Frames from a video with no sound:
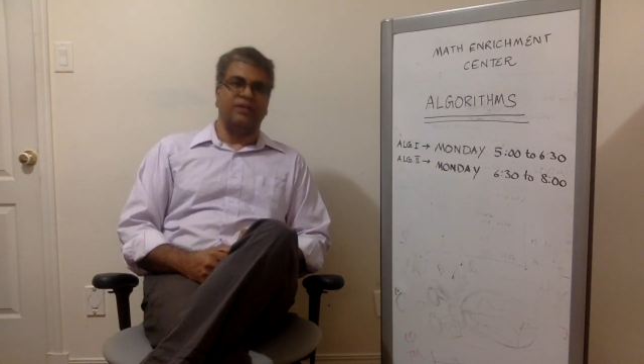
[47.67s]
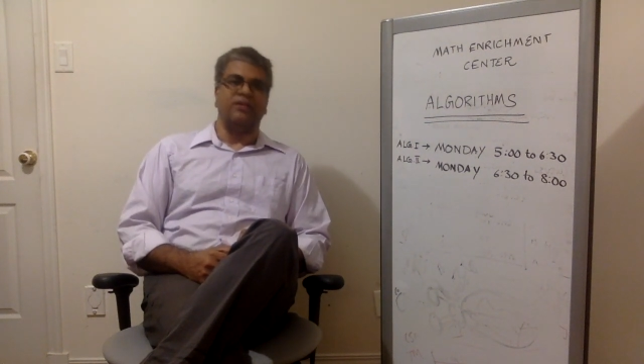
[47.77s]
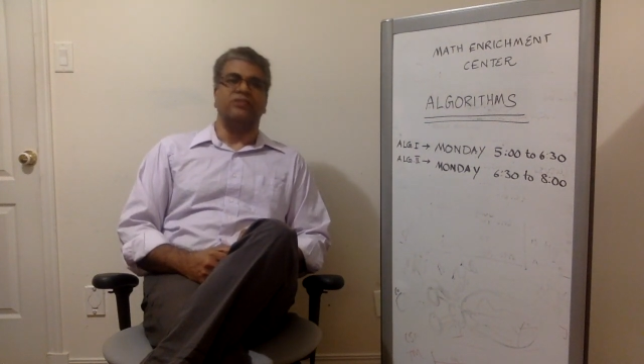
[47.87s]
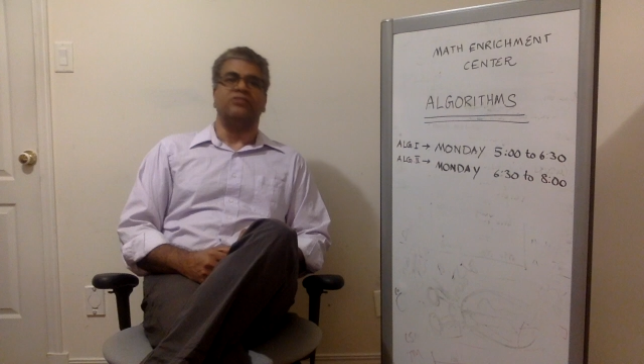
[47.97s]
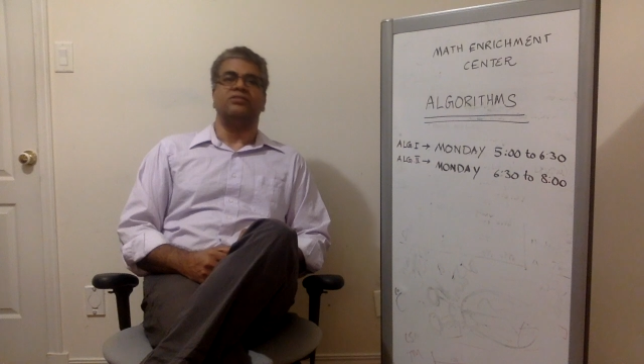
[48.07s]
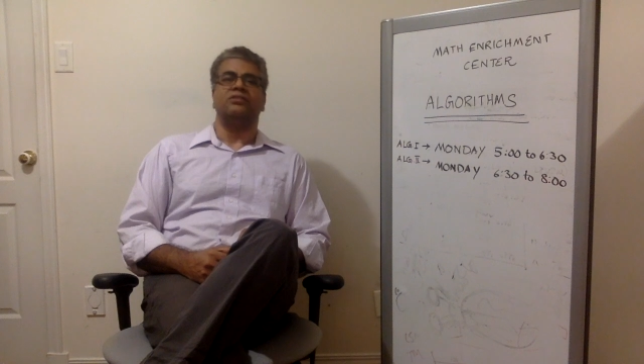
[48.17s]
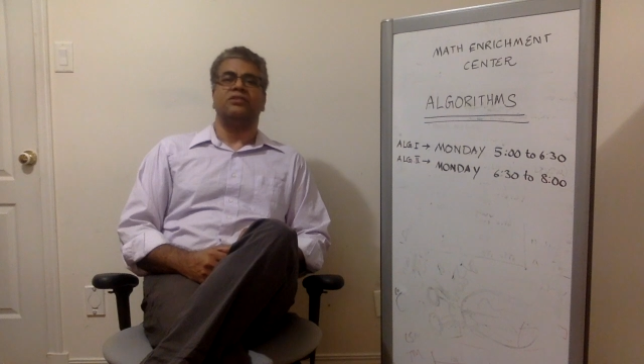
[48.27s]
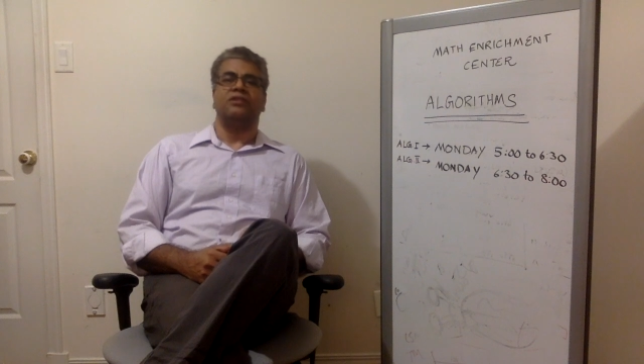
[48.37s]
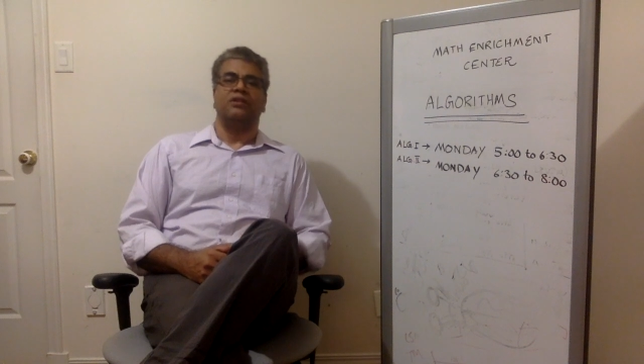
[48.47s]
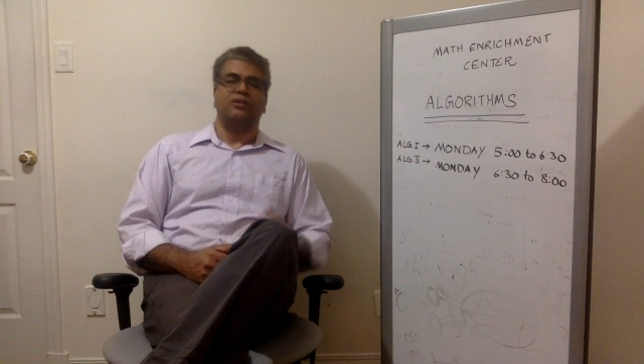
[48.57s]
is
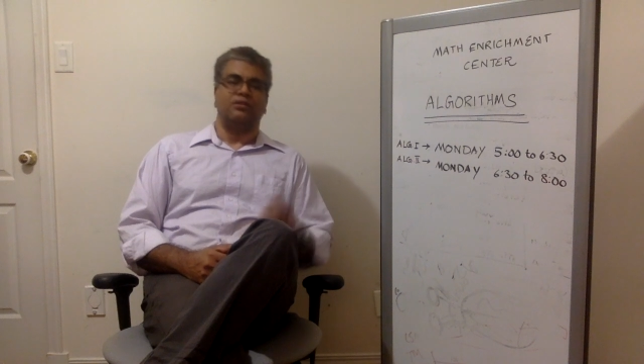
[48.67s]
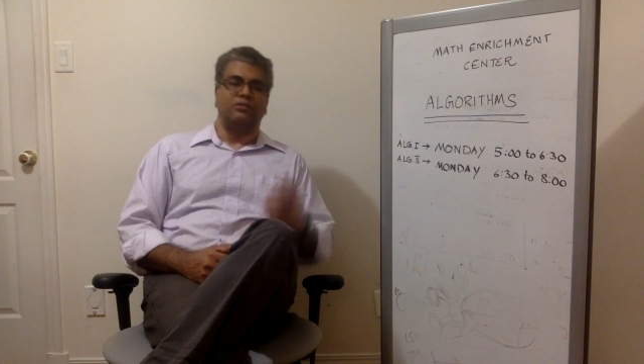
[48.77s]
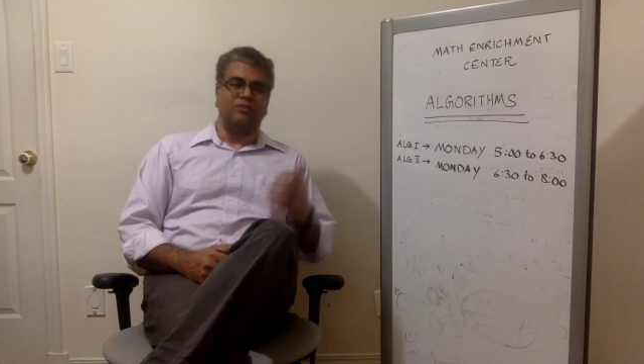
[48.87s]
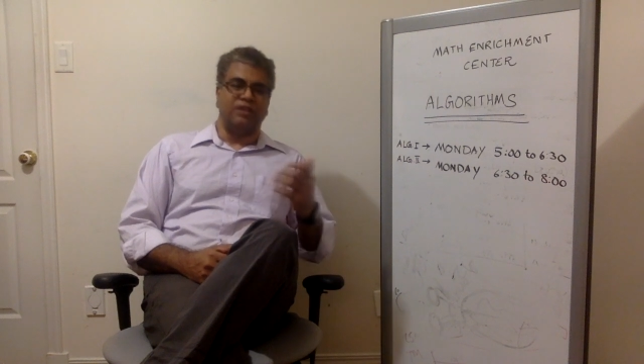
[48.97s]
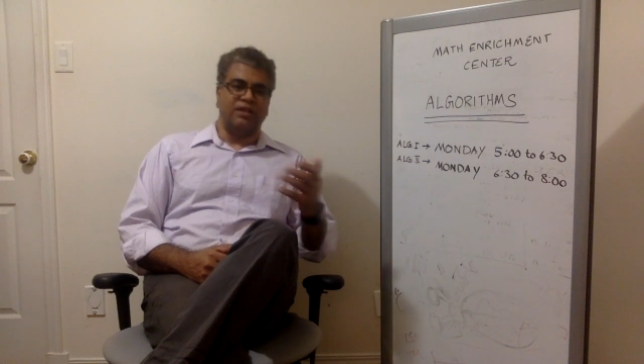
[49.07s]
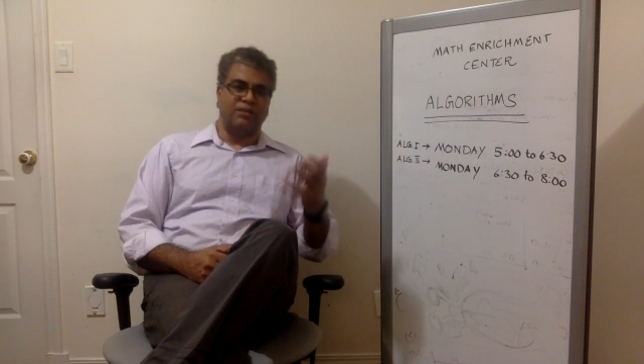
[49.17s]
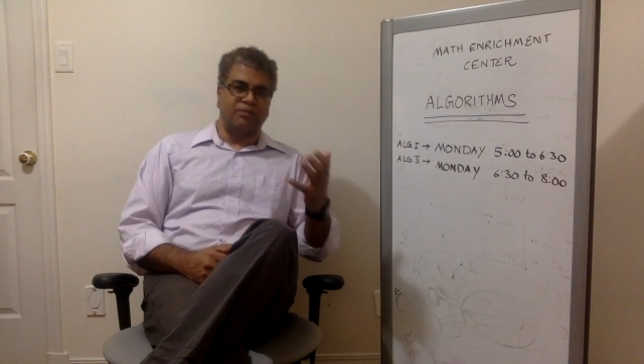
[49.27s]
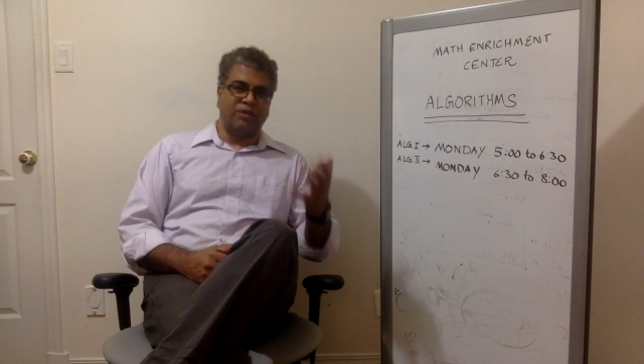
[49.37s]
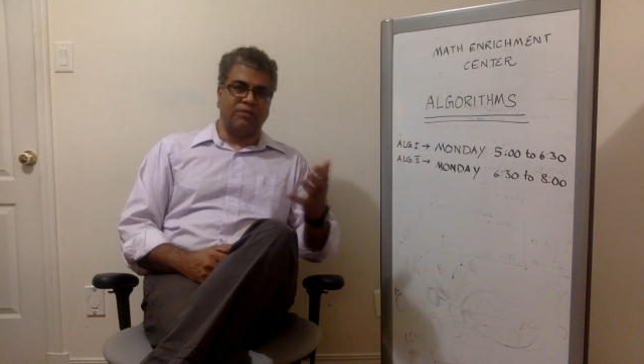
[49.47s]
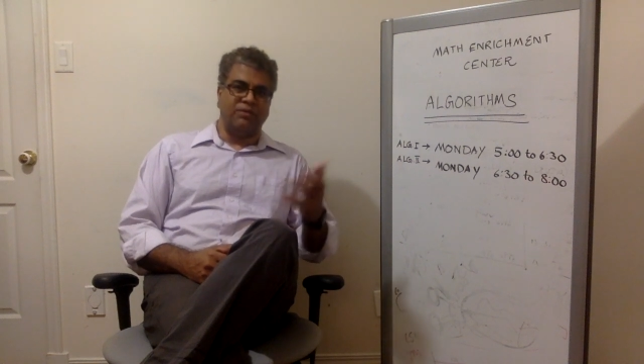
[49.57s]
to take a
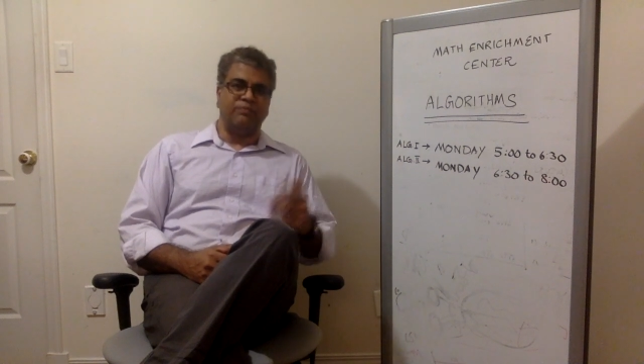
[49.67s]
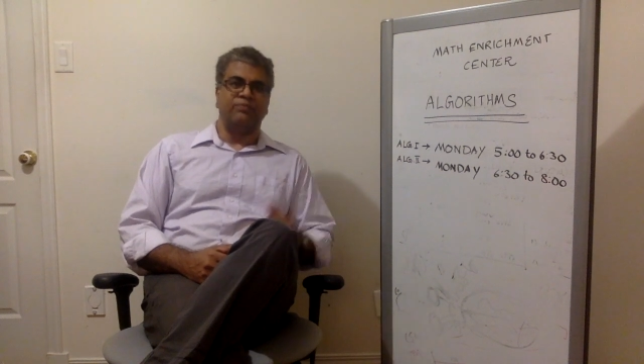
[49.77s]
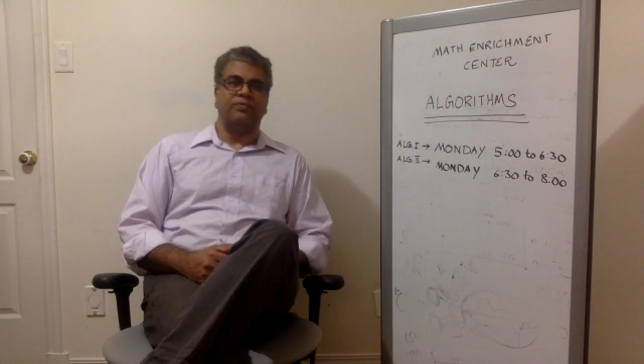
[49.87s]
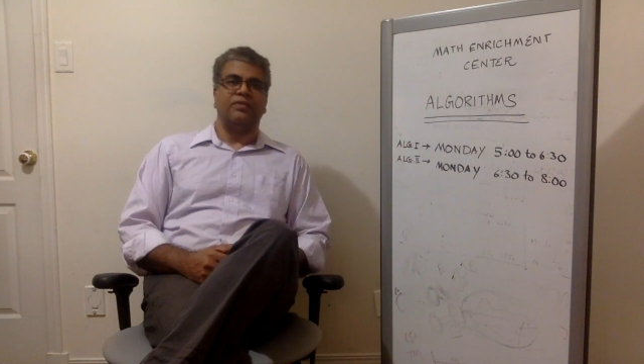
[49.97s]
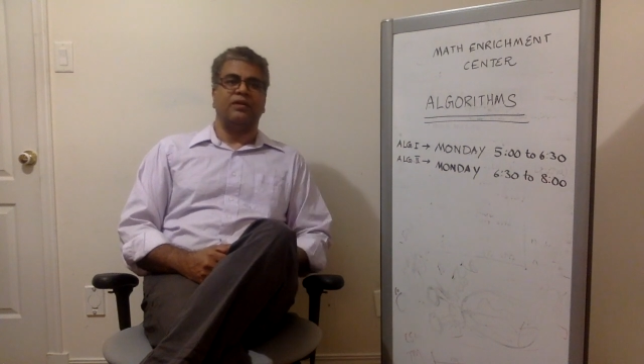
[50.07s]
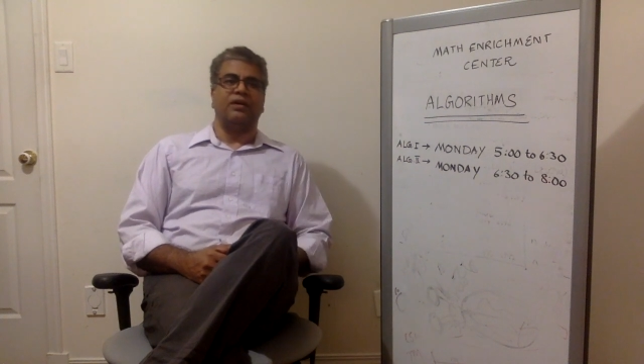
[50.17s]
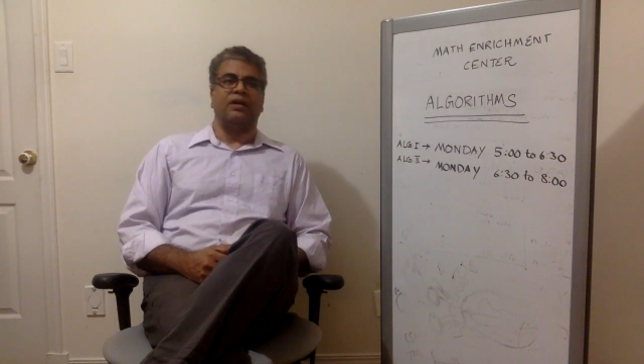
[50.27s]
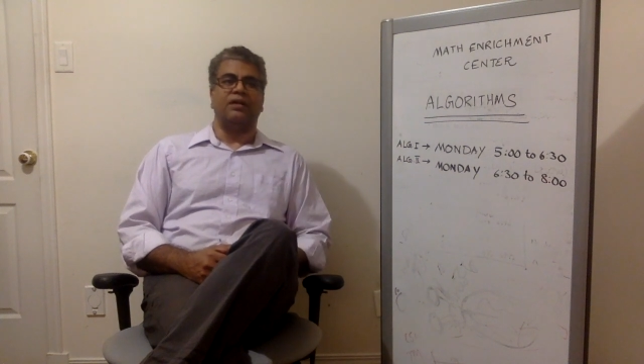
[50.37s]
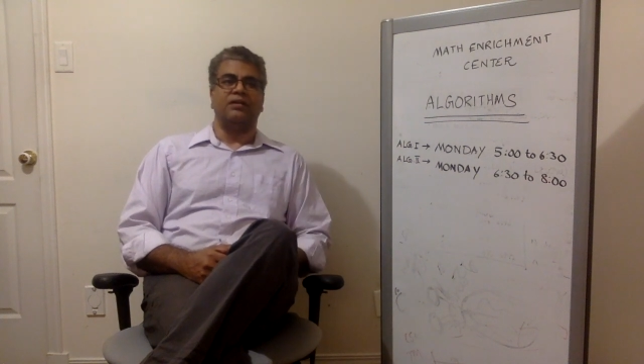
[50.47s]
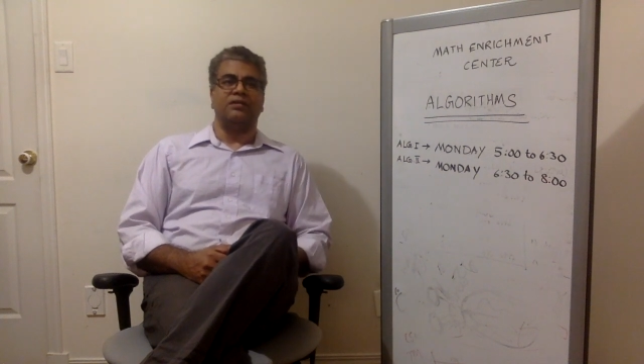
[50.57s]
problem
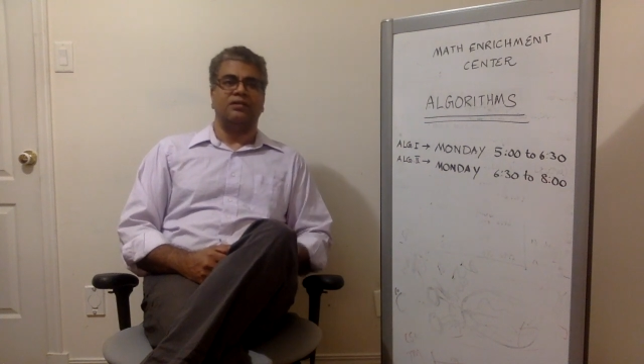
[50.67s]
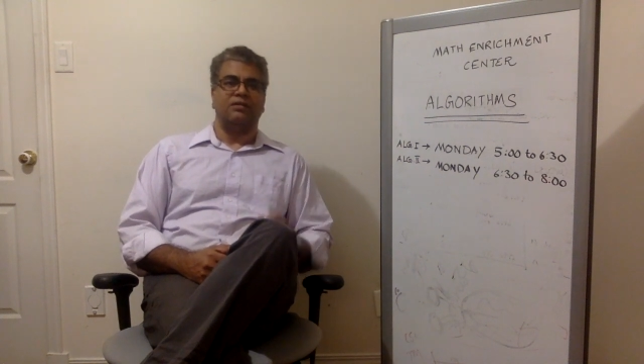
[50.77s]
and